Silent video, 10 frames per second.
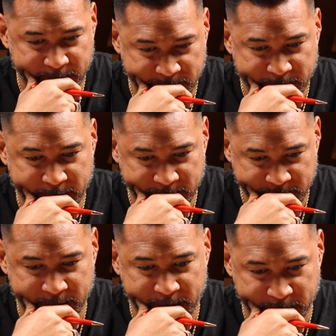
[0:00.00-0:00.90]
So I paid that
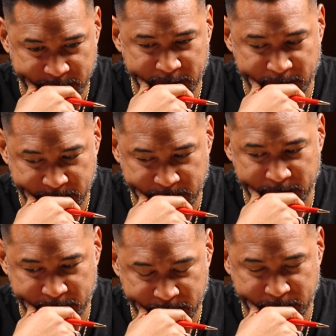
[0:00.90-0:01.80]
back, and then the following
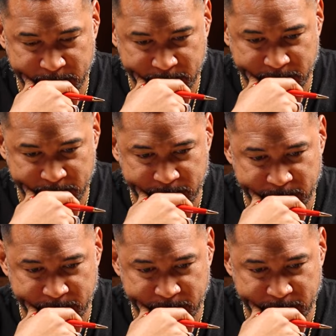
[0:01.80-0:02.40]
year, I did the